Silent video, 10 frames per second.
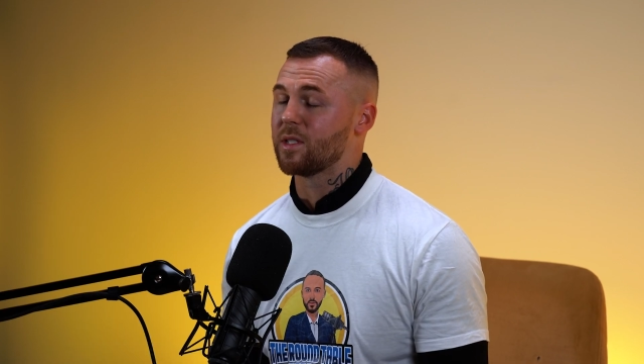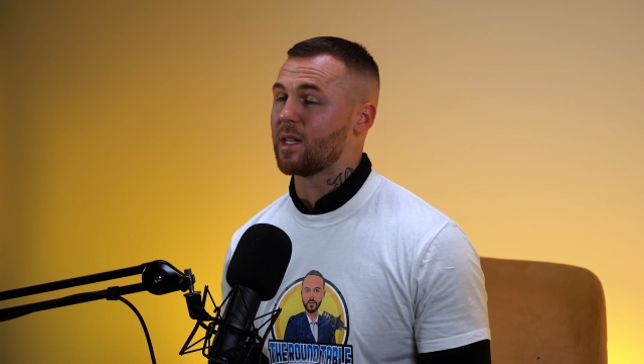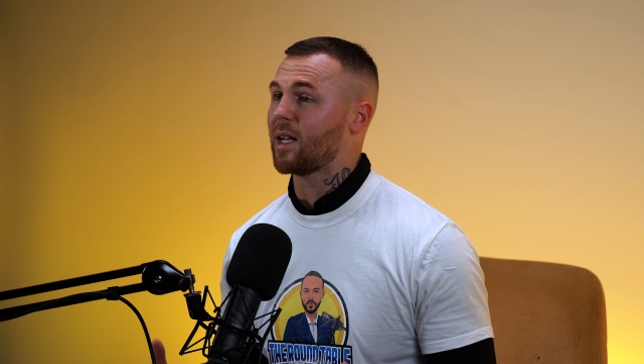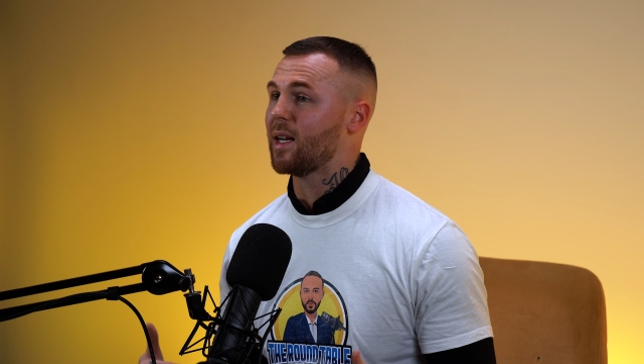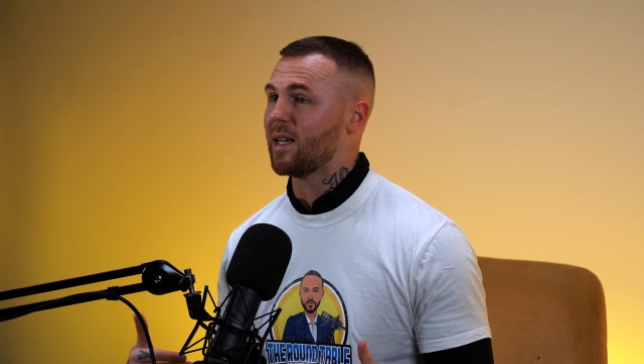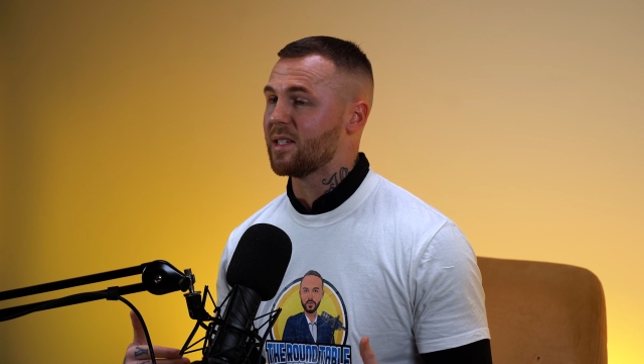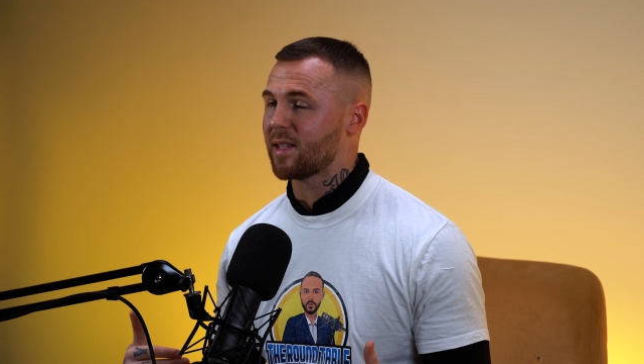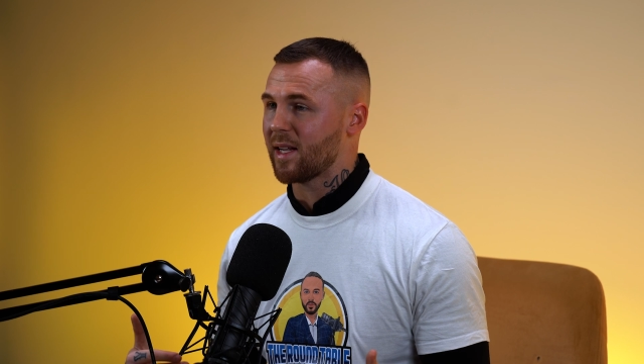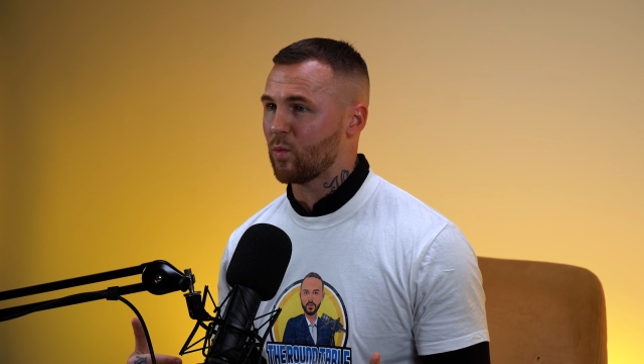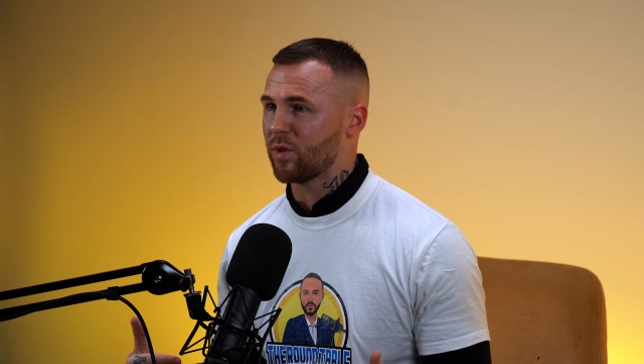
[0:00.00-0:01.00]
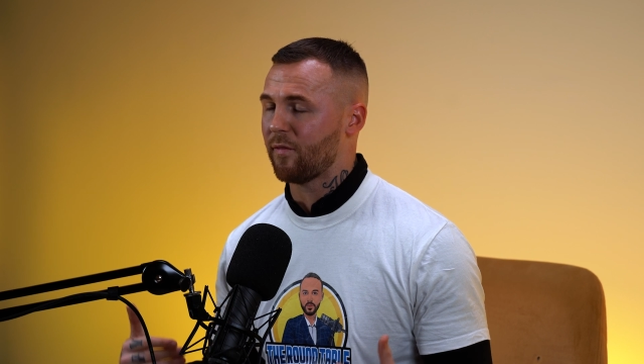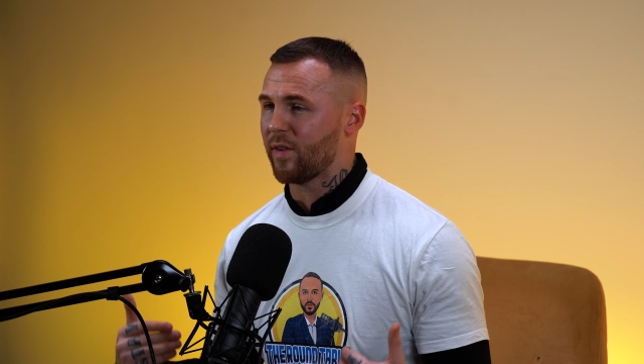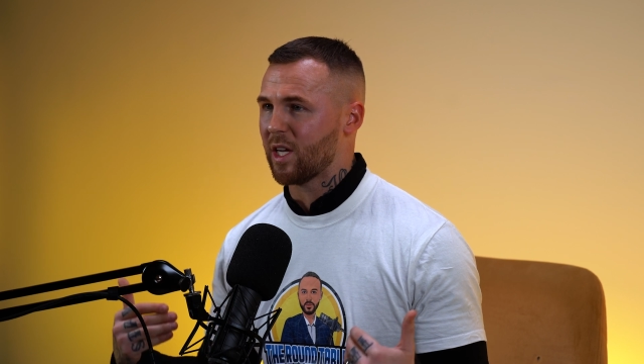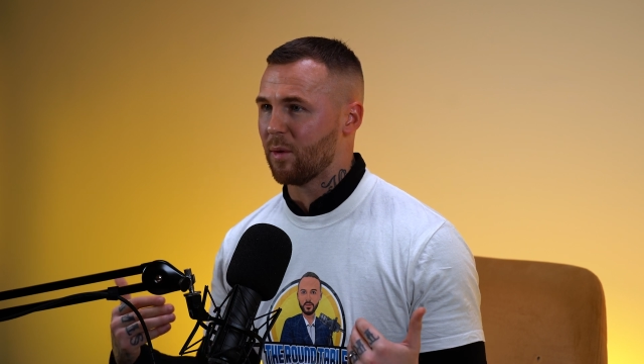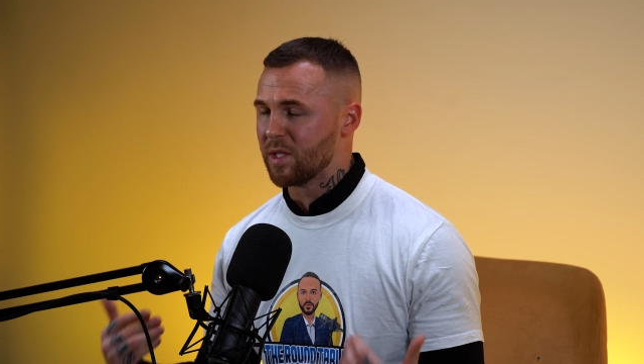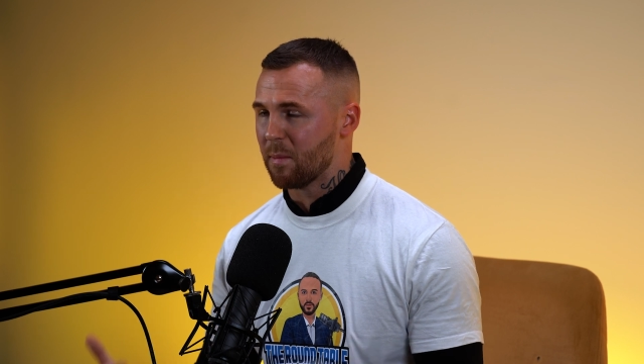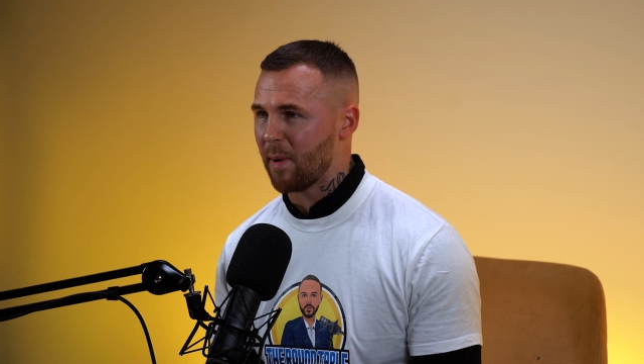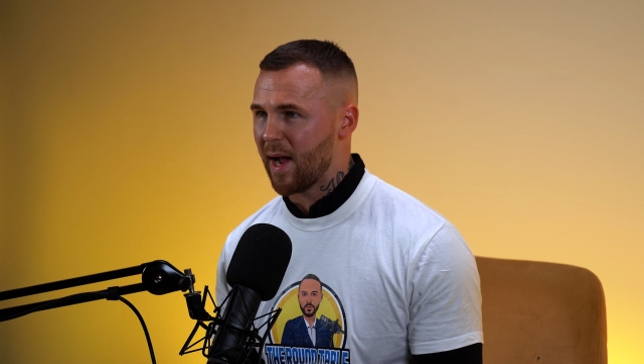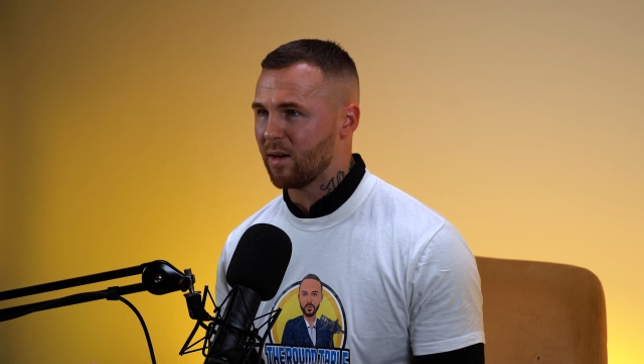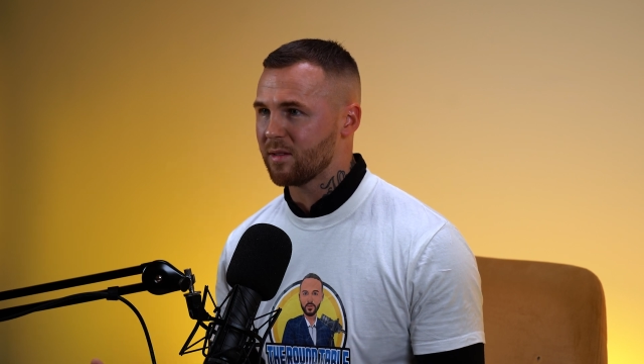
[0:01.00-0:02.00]
Does it clearly state what the video is
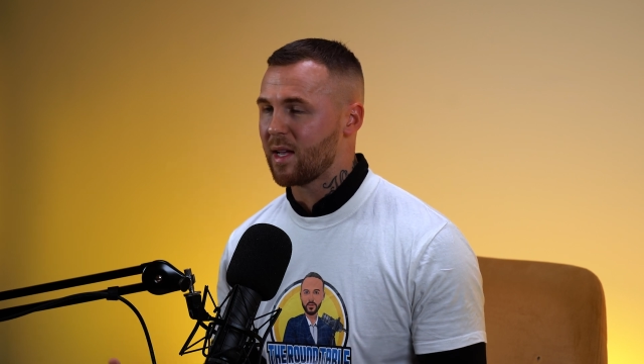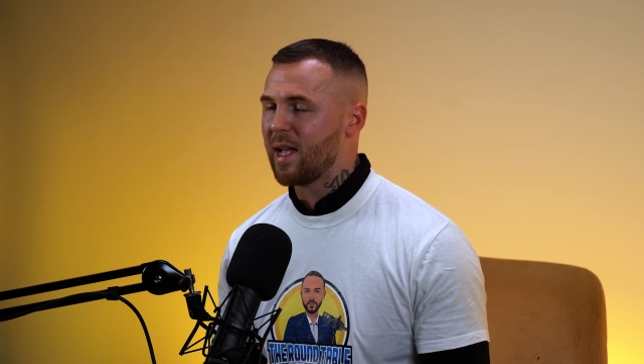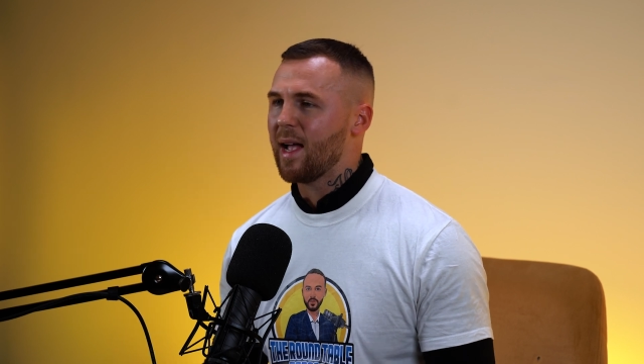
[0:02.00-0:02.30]
about?